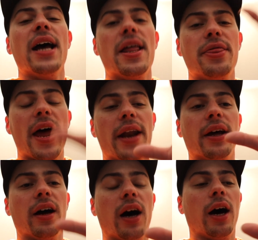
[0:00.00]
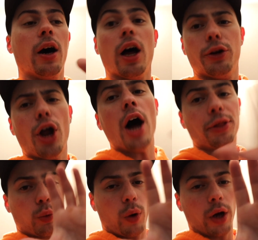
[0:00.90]
and then not
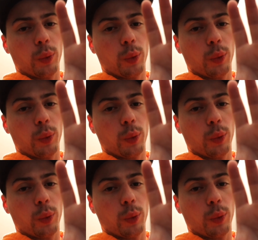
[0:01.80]
the one